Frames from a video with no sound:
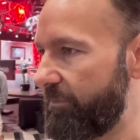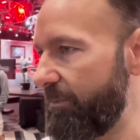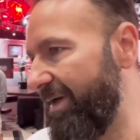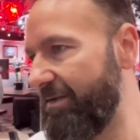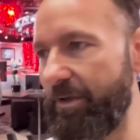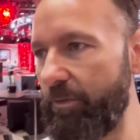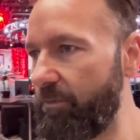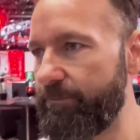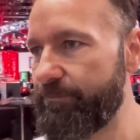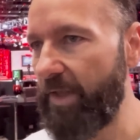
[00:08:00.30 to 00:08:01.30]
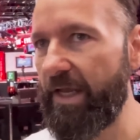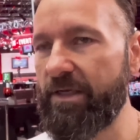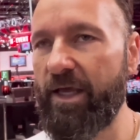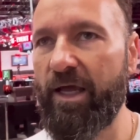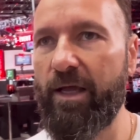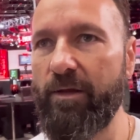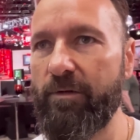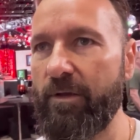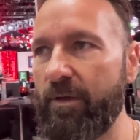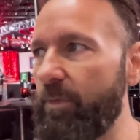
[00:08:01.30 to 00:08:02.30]
but you know,
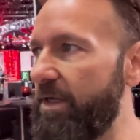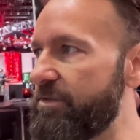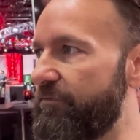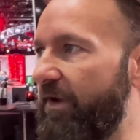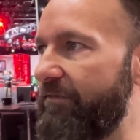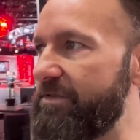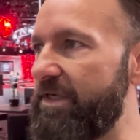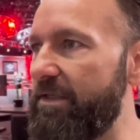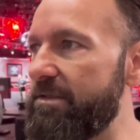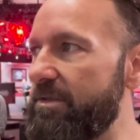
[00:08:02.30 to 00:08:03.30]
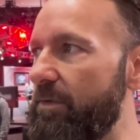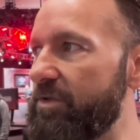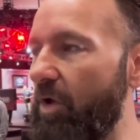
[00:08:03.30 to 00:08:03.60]
8K blinds are five and ten, so it's